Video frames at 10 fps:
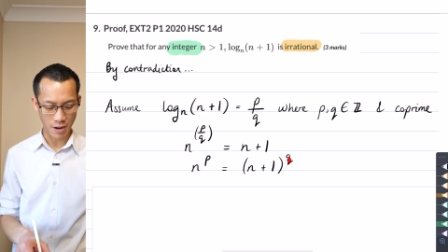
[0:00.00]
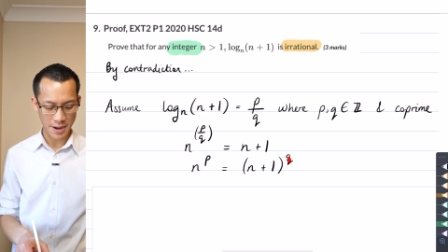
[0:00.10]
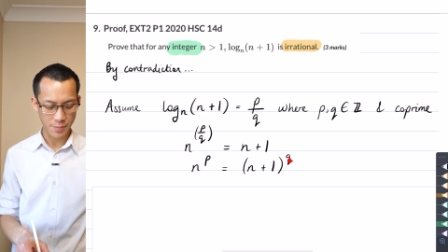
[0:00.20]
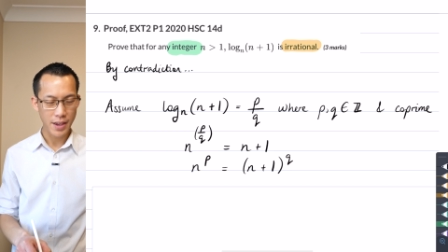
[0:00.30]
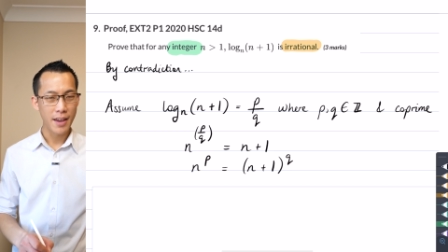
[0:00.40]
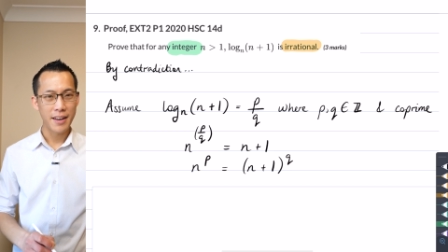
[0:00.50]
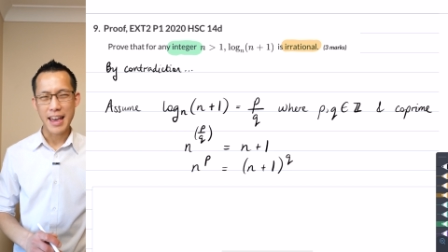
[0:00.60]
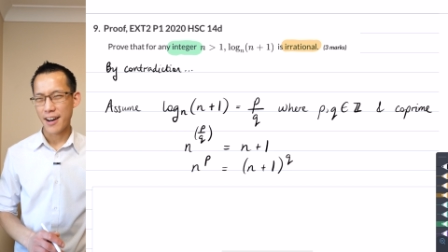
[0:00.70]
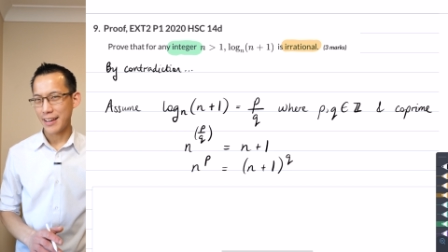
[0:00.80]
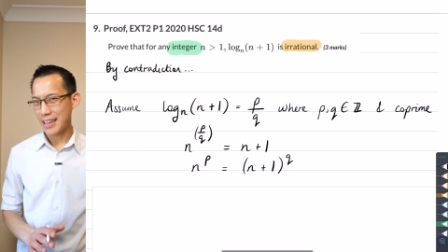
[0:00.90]
right?
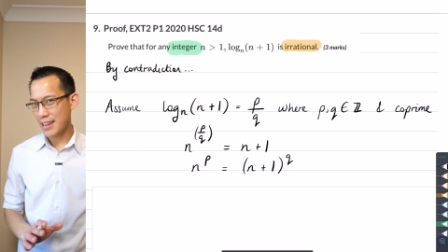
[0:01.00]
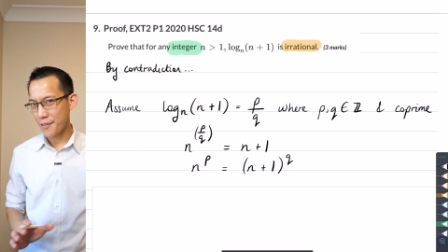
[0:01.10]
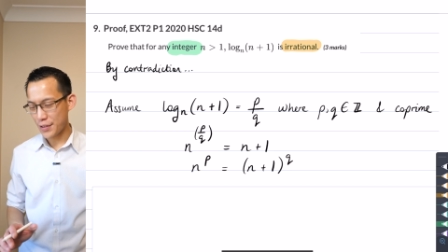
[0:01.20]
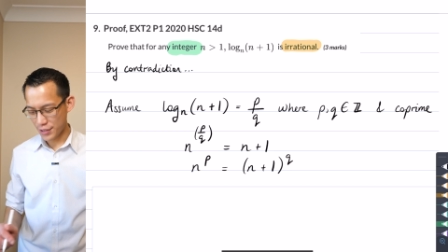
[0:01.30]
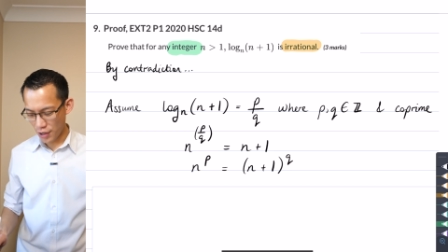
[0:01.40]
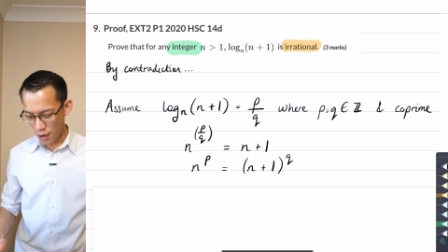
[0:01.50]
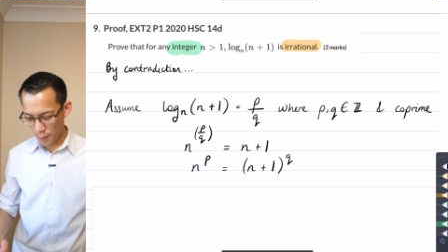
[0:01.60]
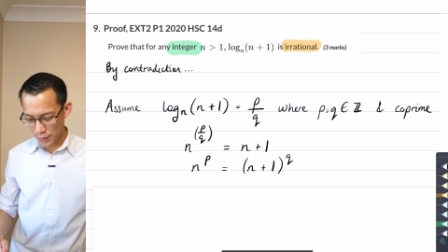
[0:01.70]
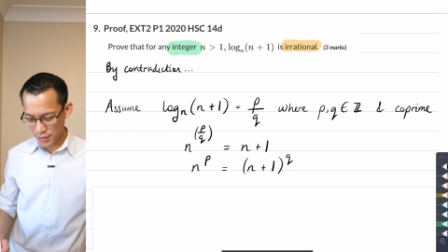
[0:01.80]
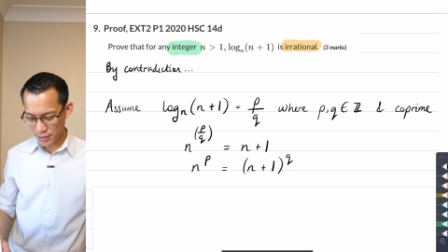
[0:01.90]
Now, if it's not
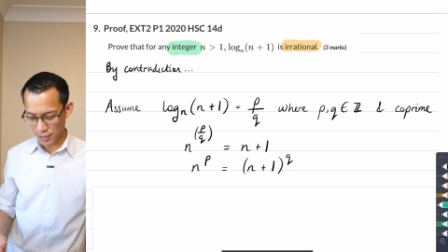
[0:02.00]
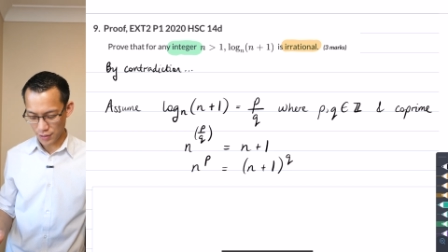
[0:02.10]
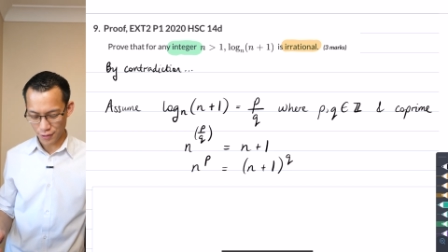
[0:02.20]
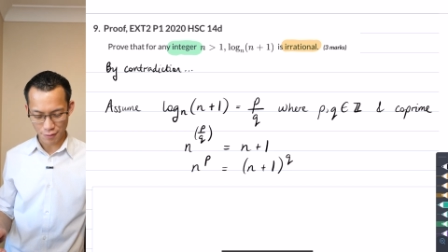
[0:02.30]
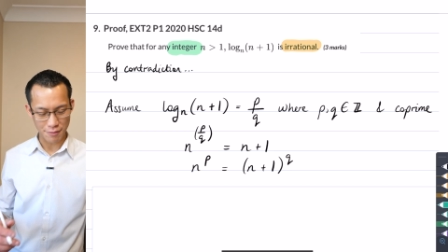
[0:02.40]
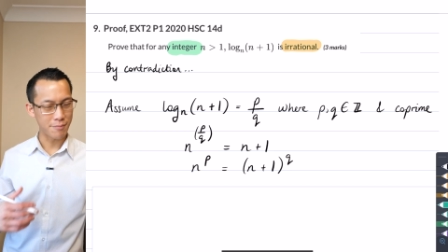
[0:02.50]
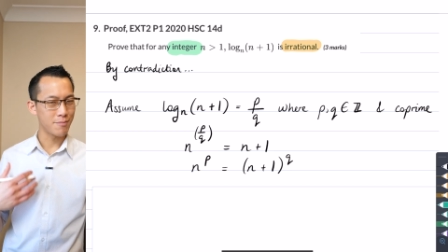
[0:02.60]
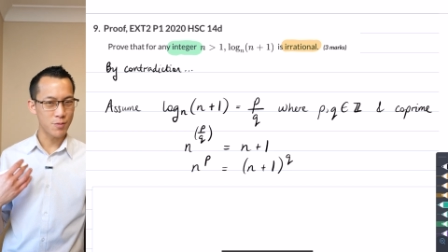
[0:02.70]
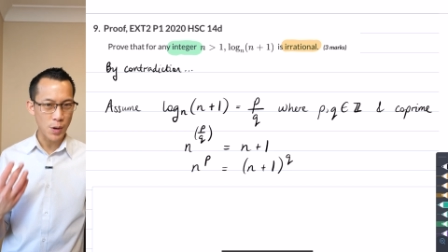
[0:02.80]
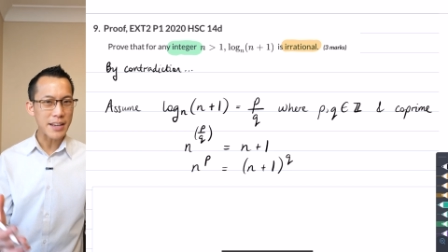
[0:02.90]
obvious to you,
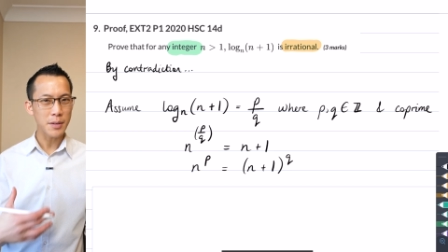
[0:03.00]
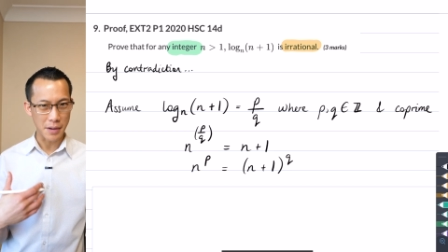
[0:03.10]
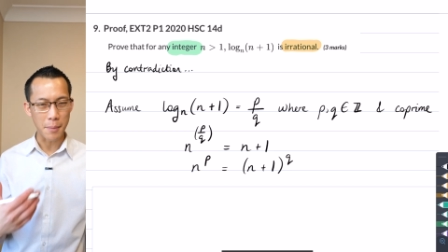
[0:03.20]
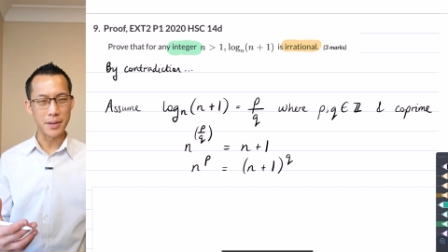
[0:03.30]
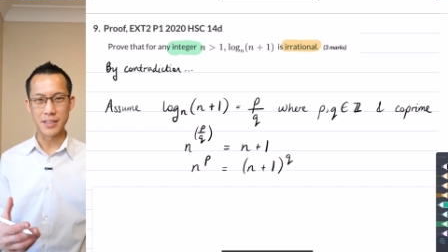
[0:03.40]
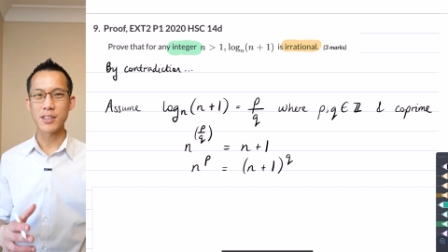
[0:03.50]
try some numbers.